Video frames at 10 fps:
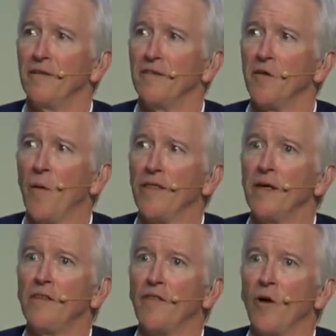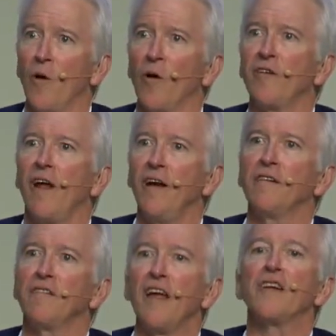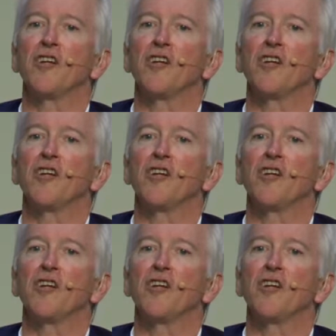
So I think that there are changes yet